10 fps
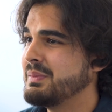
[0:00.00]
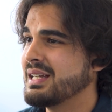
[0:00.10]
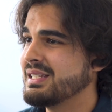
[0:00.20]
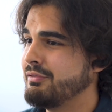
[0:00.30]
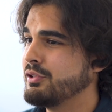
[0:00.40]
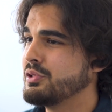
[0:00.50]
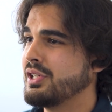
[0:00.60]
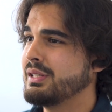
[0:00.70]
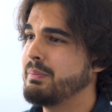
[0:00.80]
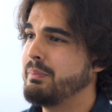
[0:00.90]
because if you do
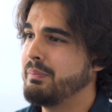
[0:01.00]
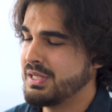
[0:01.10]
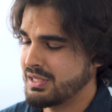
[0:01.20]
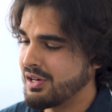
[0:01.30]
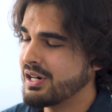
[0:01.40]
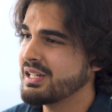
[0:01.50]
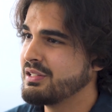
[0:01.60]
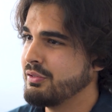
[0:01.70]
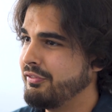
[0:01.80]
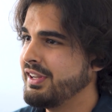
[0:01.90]
not
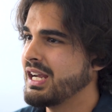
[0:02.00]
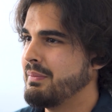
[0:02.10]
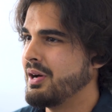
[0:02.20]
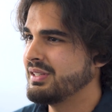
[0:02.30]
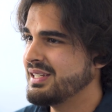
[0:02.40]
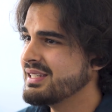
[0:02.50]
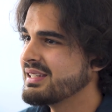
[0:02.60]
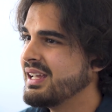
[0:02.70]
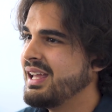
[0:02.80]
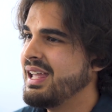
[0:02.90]
start to think about this